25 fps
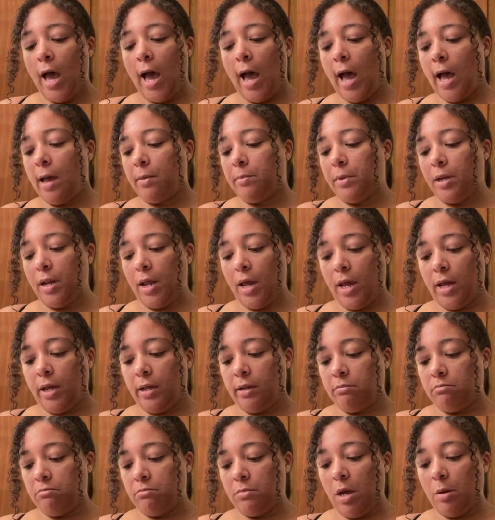I'm
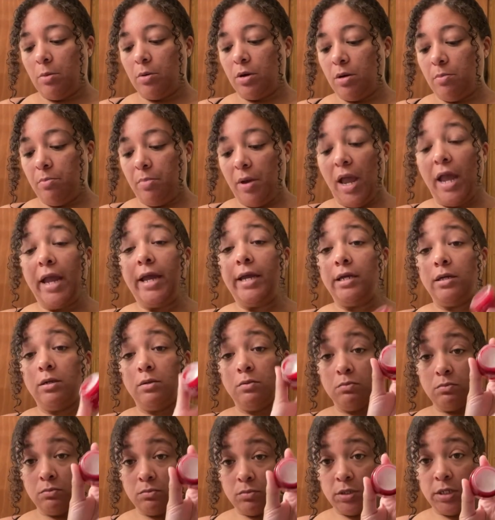not, I'm going to pay
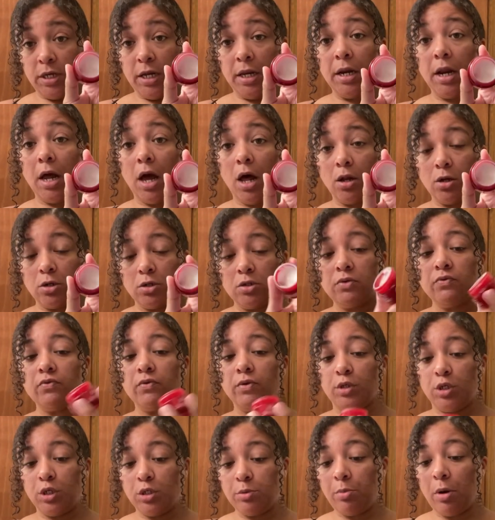$10 for
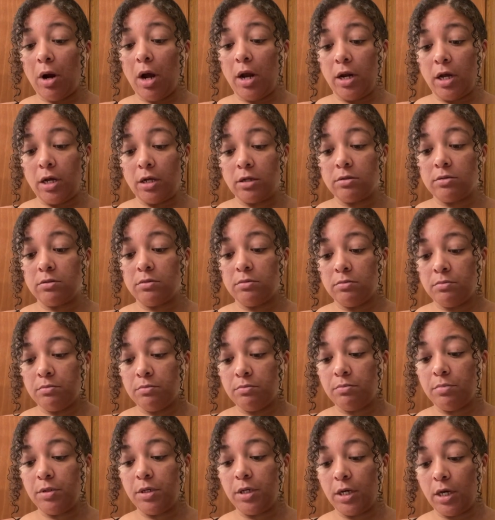this product
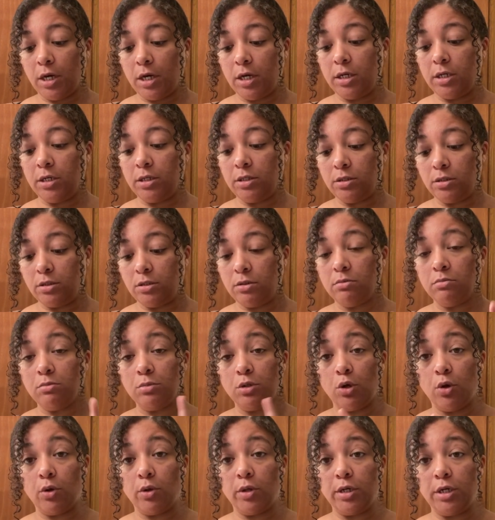because
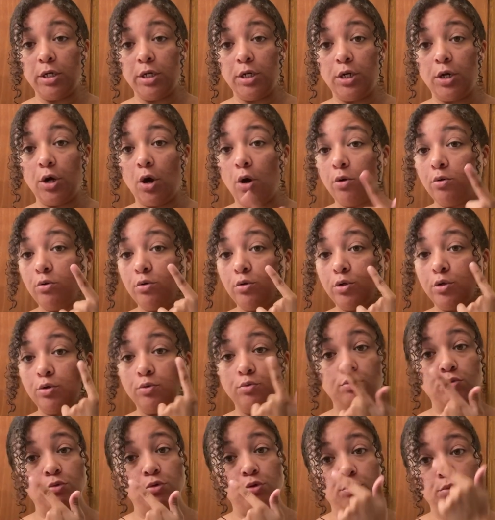you only need to go do,
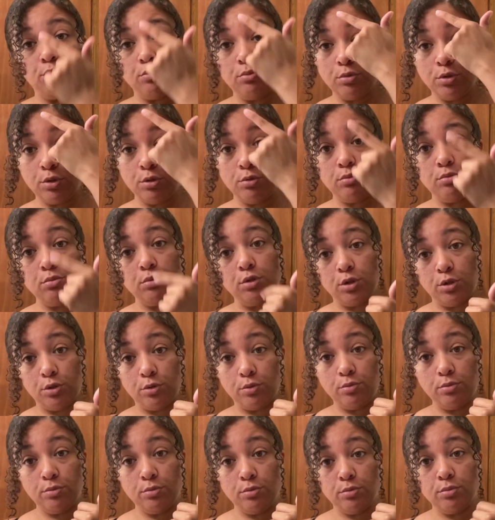do, do,
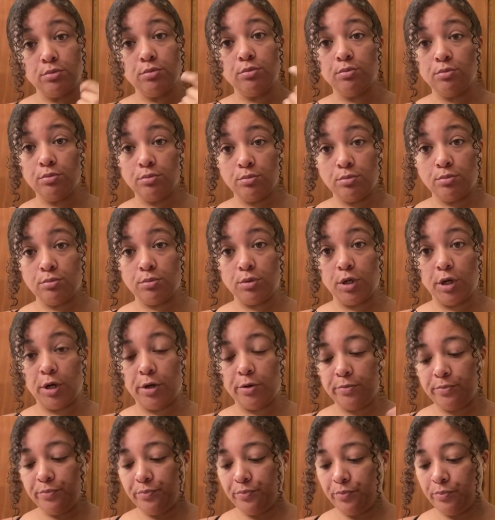do. You
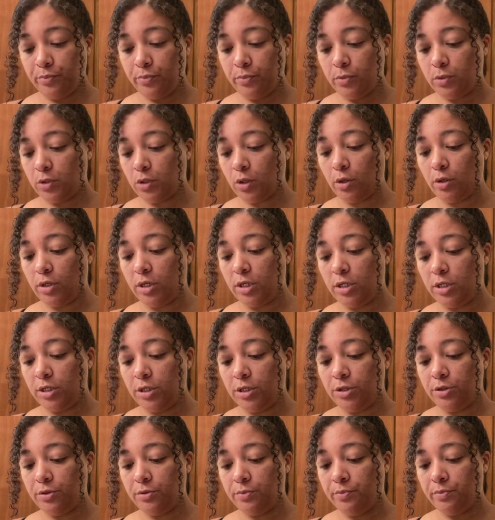know, that's all you need to
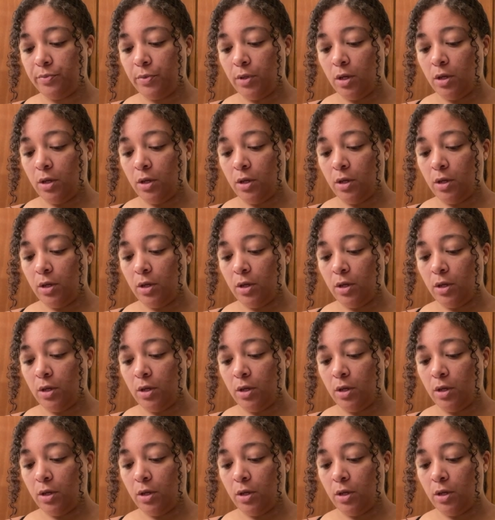do